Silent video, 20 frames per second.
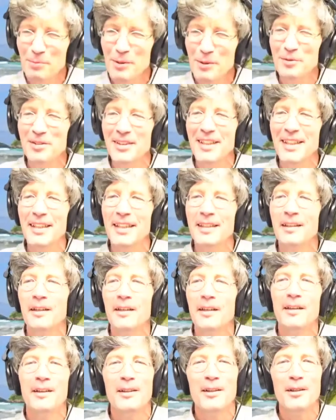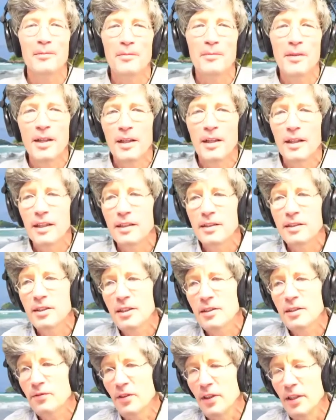over the head. It's
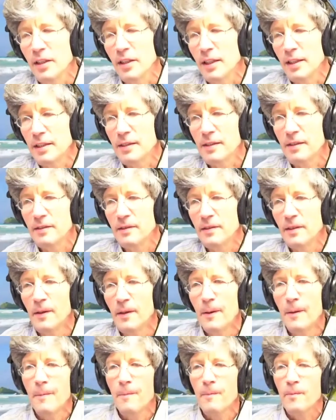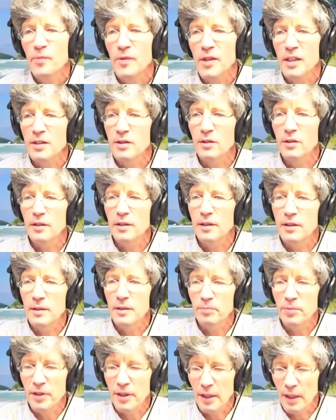just funny. It's a
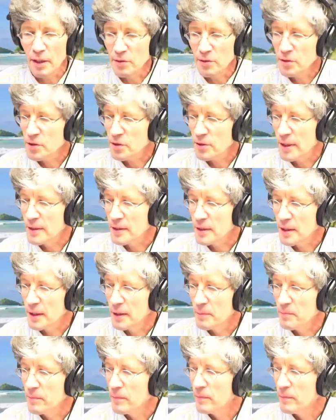pretty low stress game.